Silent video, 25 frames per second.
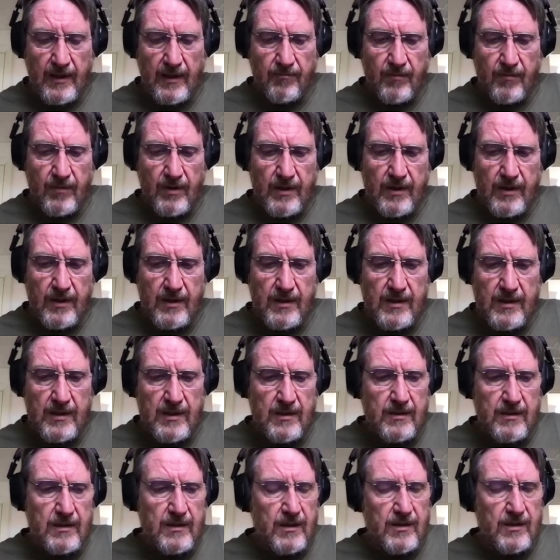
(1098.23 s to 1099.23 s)
he
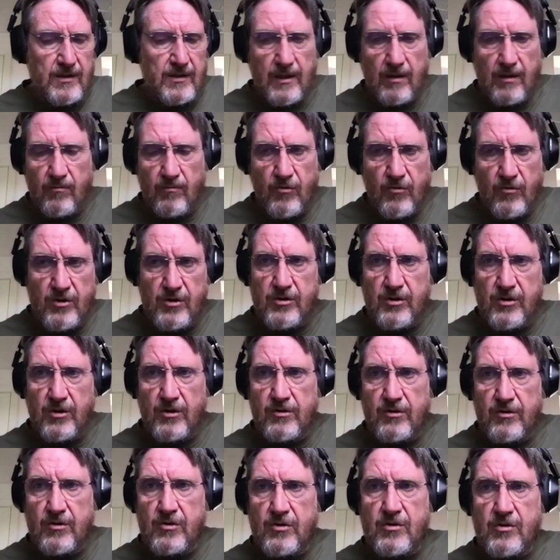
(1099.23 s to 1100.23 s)
did some
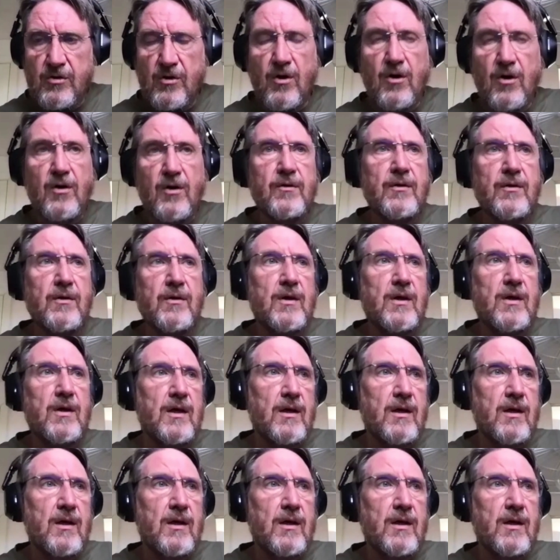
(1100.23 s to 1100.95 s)
research on